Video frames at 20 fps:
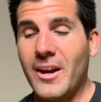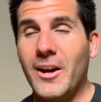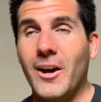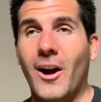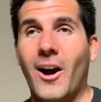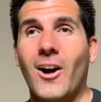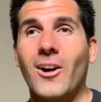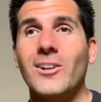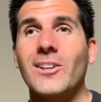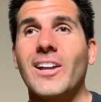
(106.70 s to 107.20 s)

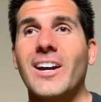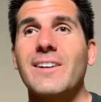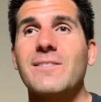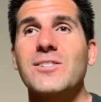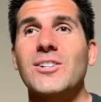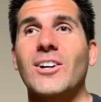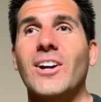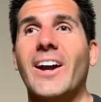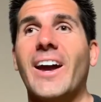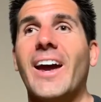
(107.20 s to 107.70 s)
our
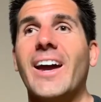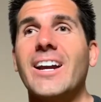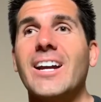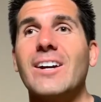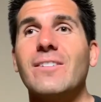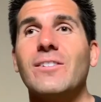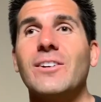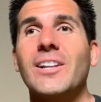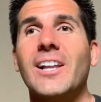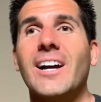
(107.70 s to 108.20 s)
lives are a heck
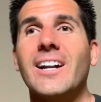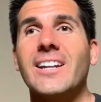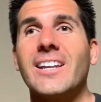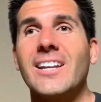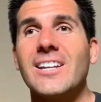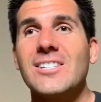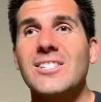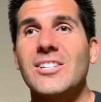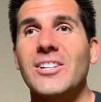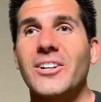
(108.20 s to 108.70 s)
of a lot
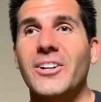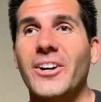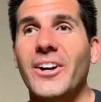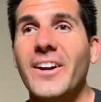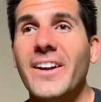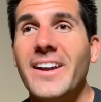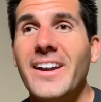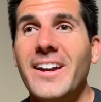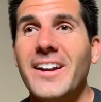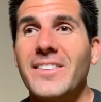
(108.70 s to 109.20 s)
easier
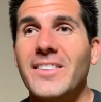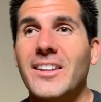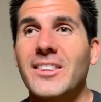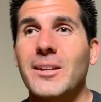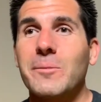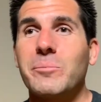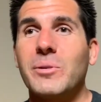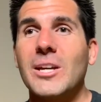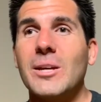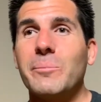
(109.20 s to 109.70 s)
than
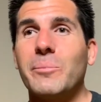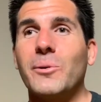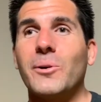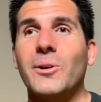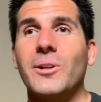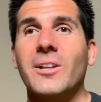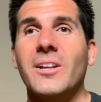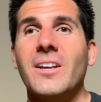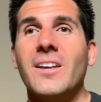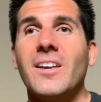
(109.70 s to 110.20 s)
the
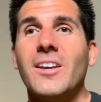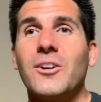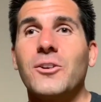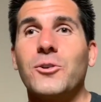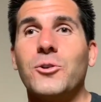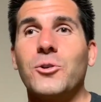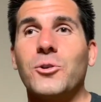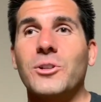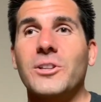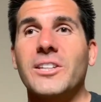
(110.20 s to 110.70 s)
people
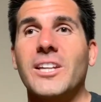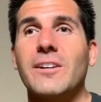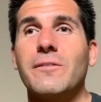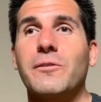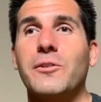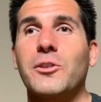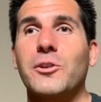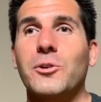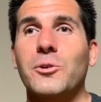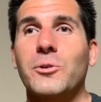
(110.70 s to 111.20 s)
who
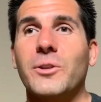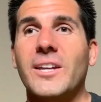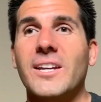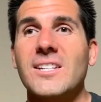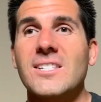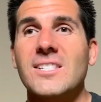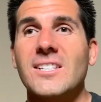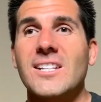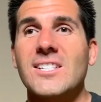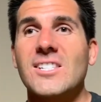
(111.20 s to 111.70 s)
lived through
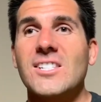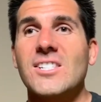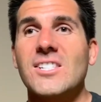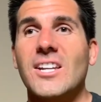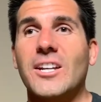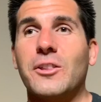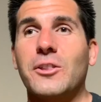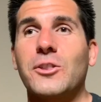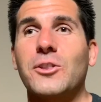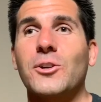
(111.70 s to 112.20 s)
this, let's just
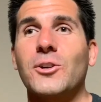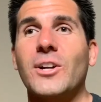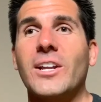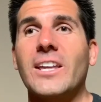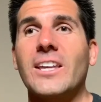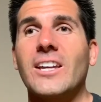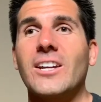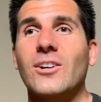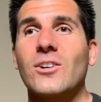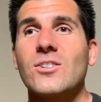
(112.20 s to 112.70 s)
say 30
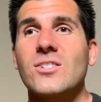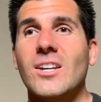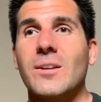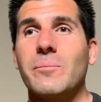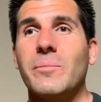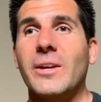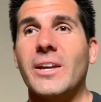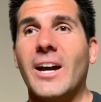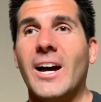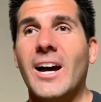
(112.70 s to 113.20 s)
years
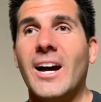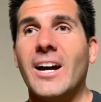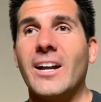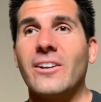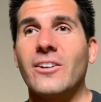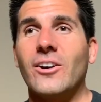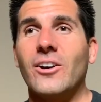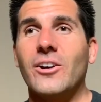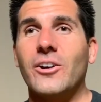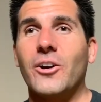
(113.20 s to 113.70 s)
and
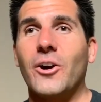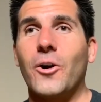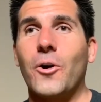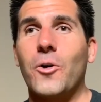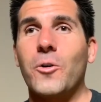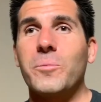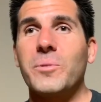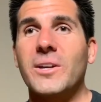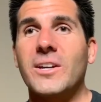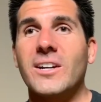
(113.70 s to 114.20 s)
beyond
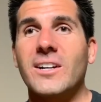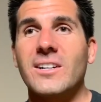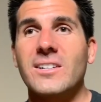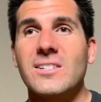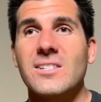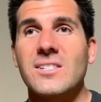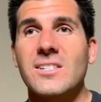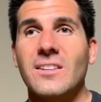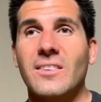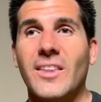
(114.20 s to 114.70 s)
ago,
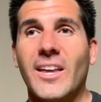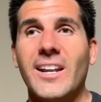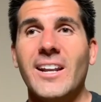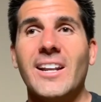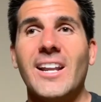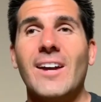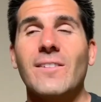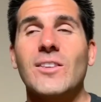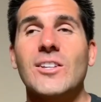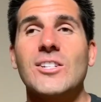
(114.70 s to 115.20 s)
because they
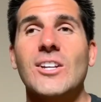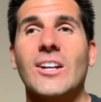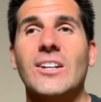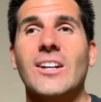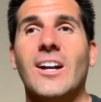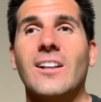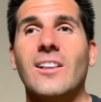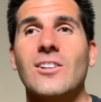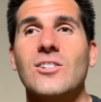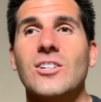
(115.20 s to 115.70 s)
didn't have the
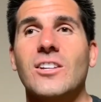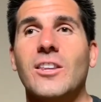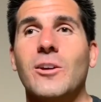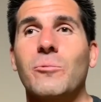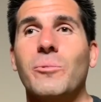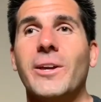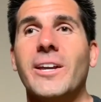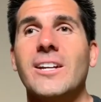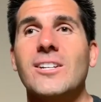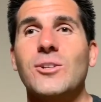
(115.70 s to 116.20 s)
technology that
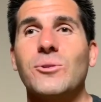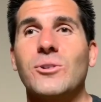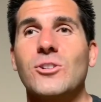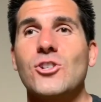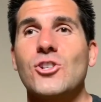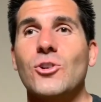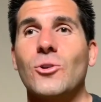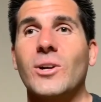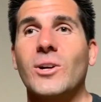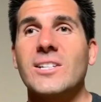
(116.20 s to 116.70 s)
we get to
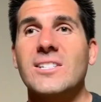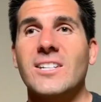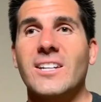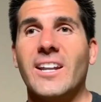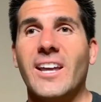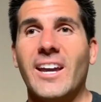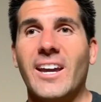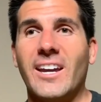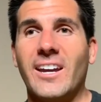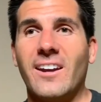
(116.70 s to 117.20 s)
enjoy
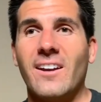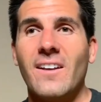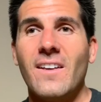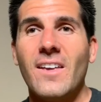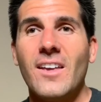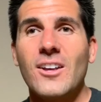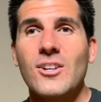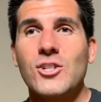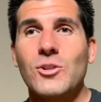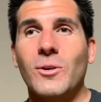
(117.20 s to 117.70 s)
today.
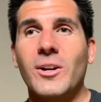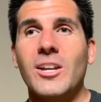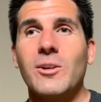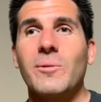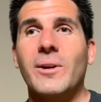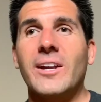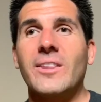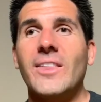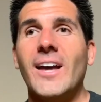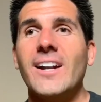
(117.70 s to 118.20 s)
So
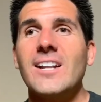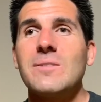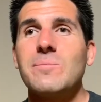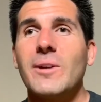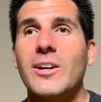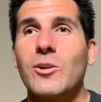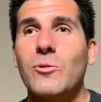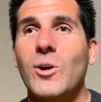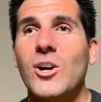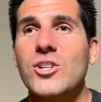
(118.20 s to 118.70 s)
anyway, that is
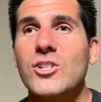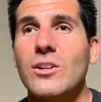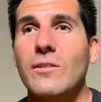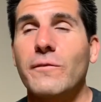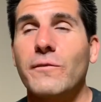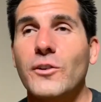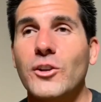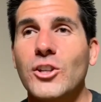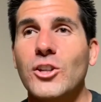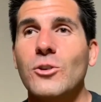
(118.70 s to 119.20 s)
my question
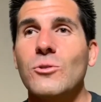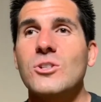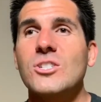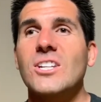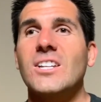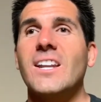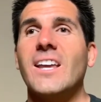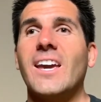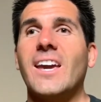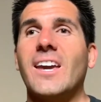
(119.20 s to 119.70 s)
for you
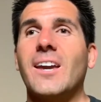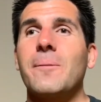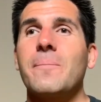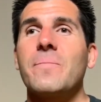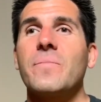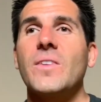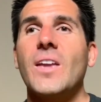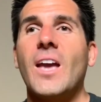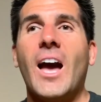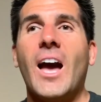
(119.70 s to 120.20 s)
today.
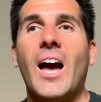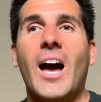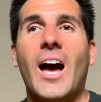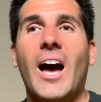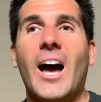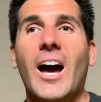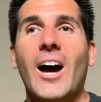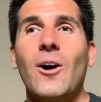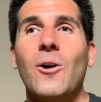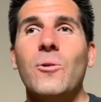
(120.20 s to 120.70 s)

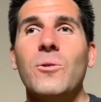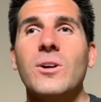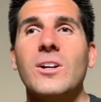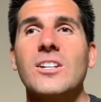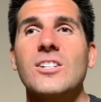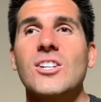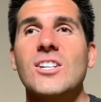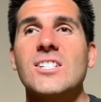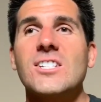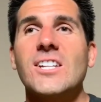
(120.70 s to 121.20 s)
How
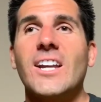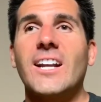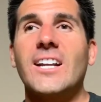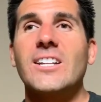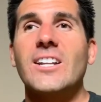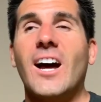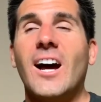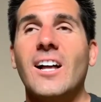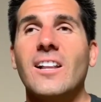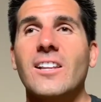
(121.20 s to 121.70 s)
does
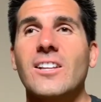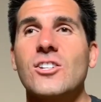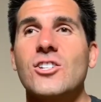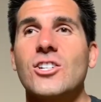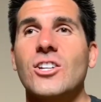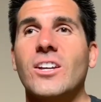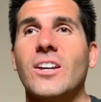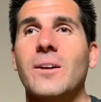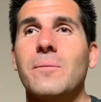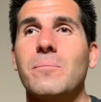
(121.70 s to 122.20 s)

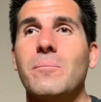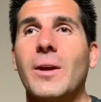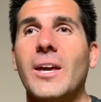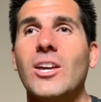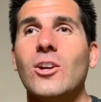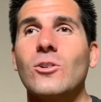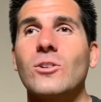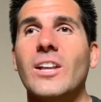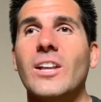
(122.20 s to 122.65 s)
technology make your